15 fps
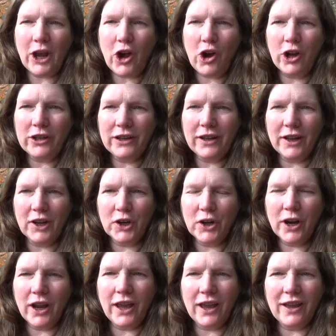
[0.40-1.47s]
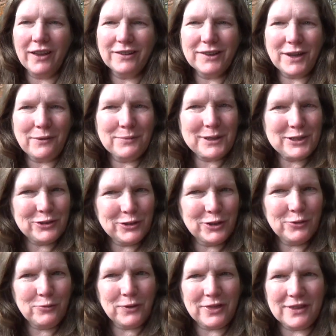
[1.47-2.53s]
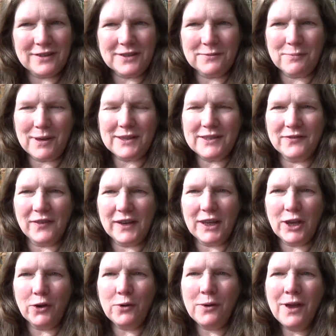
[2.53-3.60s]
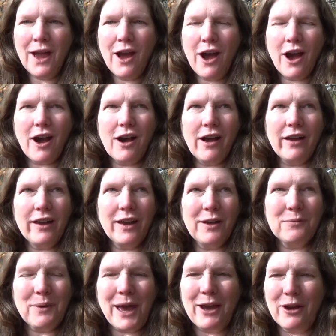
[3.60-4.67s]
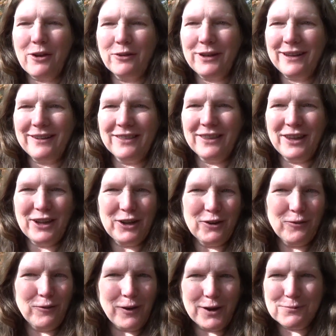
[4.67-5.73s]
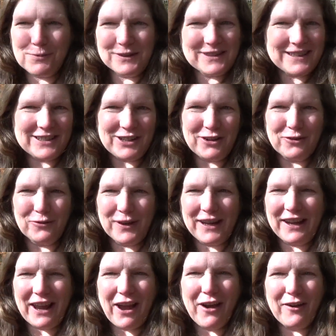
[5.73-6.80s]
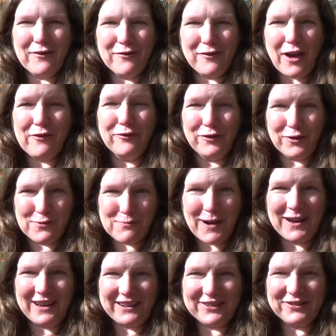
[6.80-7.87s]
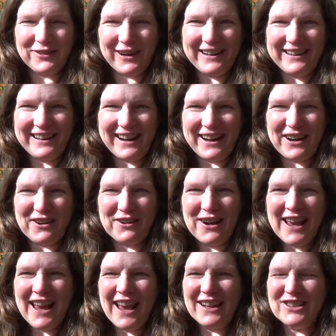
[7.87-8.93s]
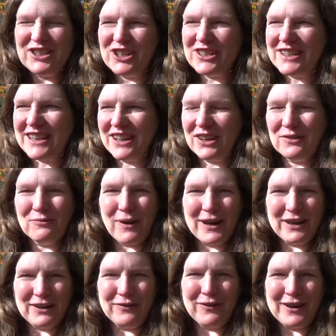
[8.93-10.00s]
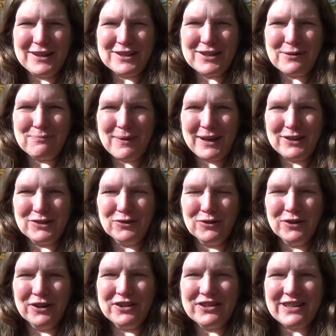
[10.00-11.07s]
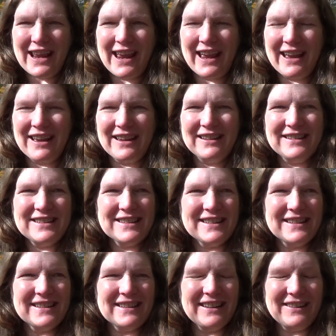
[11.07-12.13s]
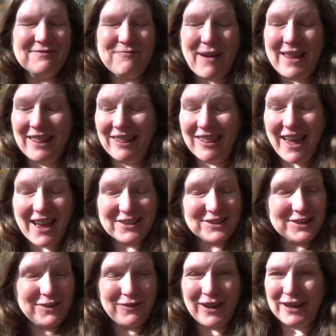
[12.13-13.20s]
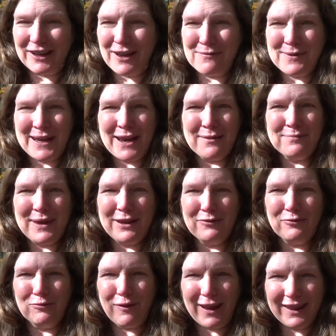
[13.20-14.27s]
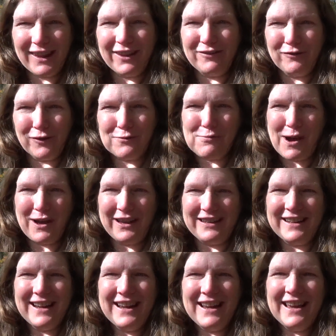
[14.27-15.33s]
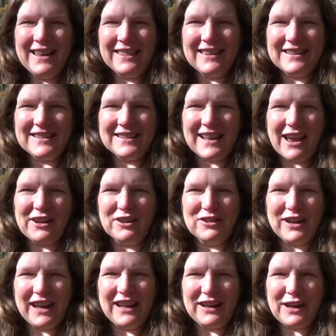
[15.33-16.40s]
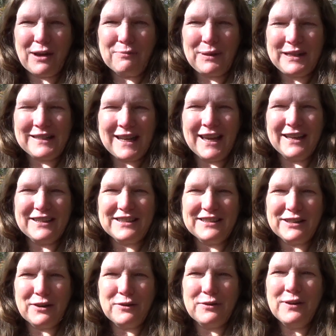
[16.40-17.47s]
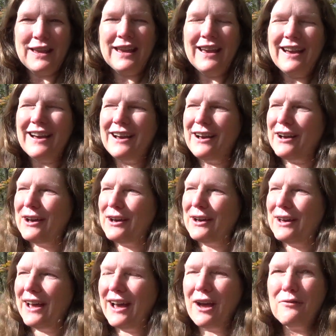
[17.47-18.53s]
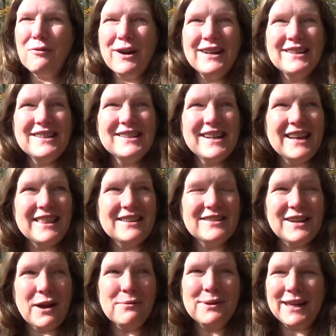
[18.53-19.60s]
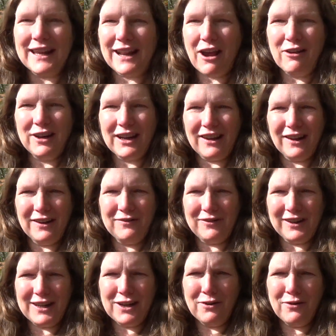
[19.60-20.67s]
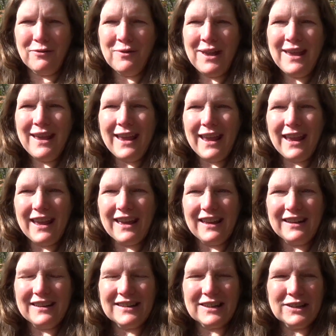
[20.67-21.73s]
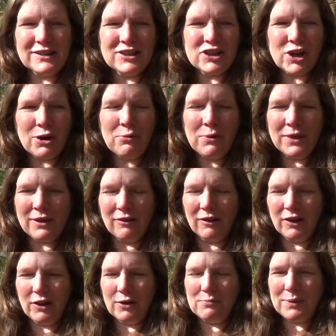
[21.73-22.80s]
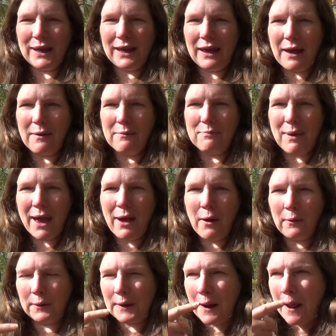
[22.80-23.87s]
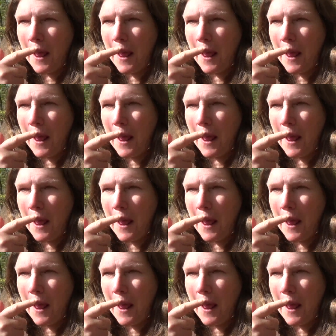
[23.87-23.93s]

on here and coming to you with this month's video. I am out in the incredible scenery of Vermont right now, just getting ready to finish up my tours and my last event coming up in Rutland, Vermont this Saturday in a couple of days. So I wanted to take this time to get out and cut a video and share with you a little bit about